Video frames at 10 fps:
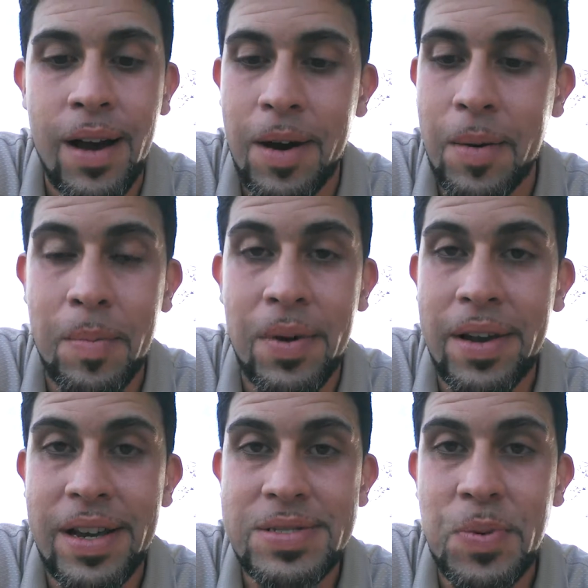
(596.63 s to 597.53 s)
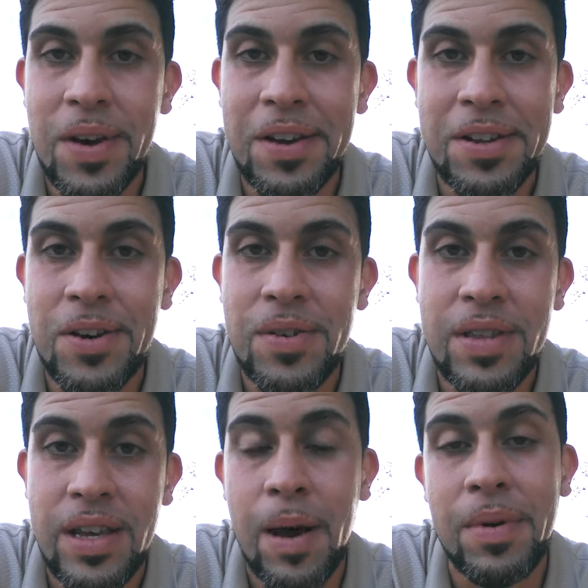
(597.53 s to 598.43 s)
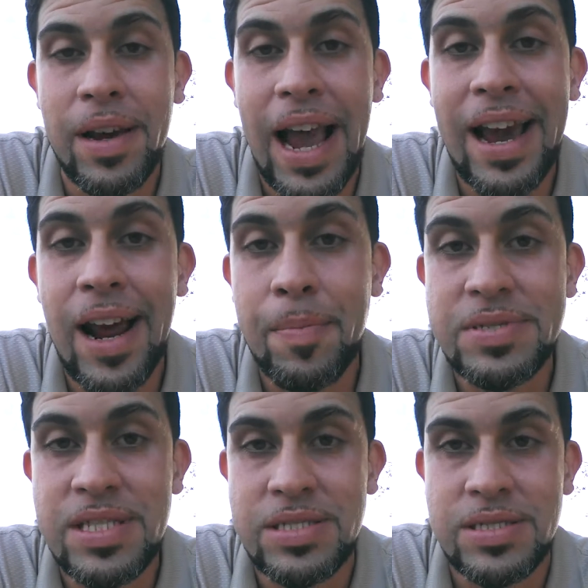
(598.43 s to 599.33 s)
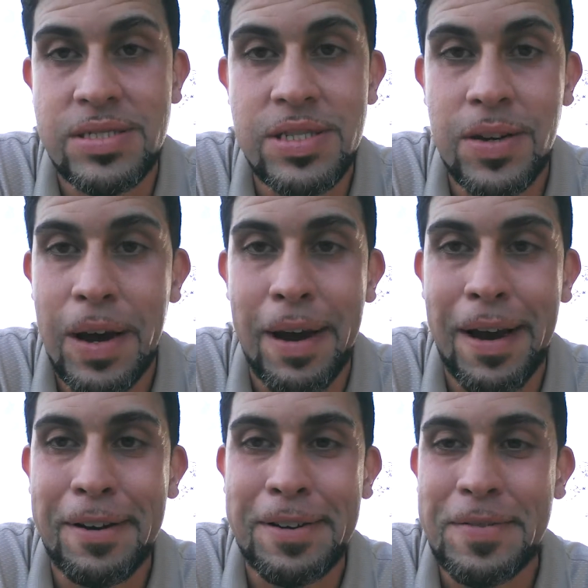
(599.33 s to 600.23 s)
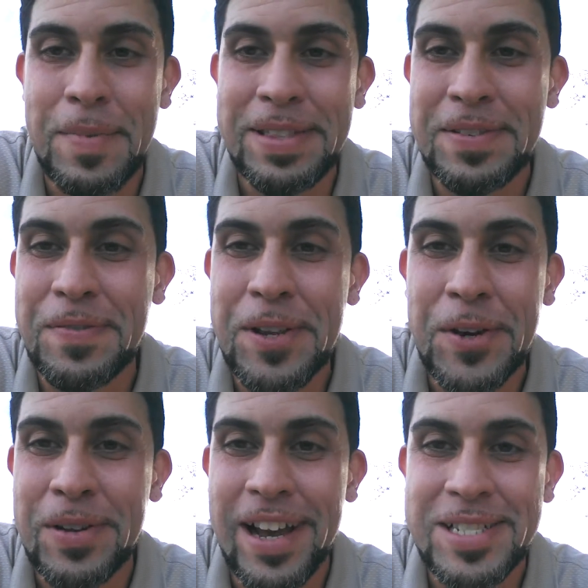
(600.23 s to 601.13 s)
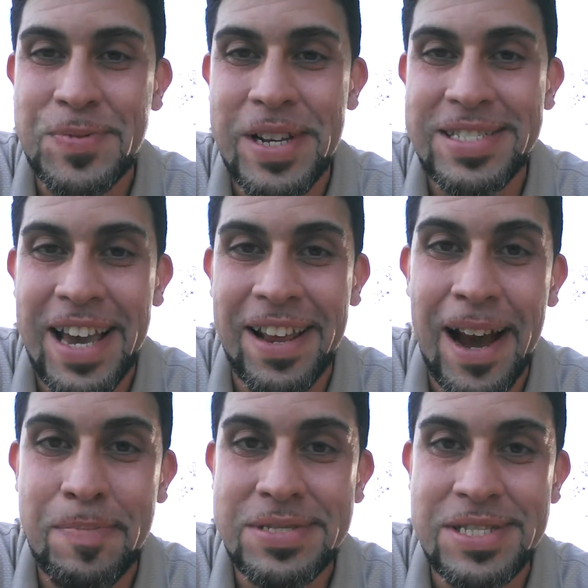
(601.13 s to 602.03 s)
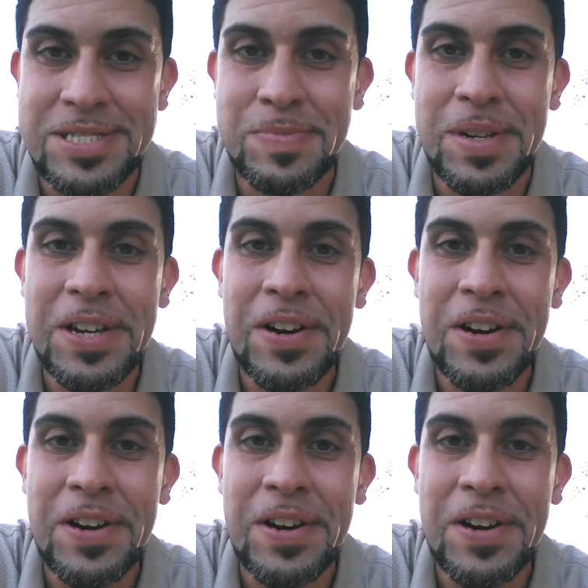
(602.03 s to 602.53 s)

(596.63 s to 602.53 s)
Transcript: Um, but guess what? You know, I'm, i got opposition. You know, I, I, couldn't even make this video last week because I had opposition. But